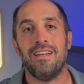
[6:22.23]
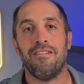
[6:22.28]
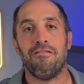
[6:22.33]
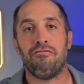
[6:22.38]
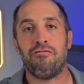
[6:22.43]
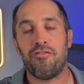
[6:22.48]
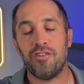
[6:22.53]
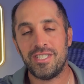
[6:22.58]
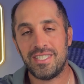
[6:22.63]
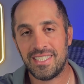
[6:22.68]

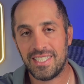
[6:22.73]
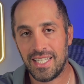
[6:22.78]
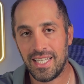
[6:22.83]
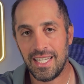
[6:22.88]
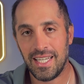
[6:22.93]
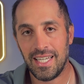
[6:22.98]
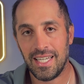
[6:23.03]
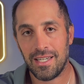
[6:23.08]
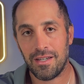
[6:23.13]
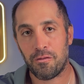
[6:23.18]

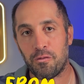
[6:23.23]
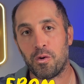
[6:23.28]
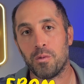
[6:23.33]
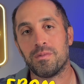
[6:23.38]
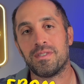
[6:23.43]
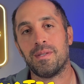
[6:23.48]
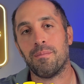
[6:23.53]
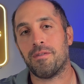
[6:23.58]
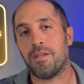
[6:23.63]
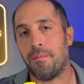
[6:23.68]
Fatigue from
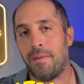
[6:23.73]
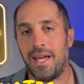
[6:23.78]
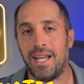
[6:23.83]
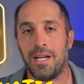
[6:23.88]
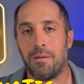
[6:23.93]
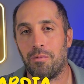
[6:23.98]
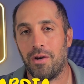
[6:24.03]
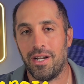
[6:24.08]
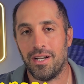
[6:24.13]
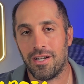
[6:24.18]

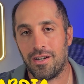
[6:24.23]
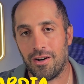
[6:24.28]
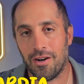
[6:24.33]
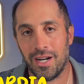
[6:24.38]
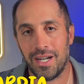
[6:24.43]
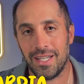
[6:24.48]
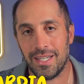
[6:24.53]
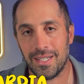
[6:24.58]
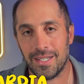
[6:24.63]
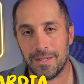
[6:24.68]
symptomatic
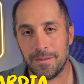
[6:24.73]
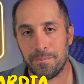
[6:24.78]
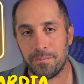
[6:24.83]
bradycardia.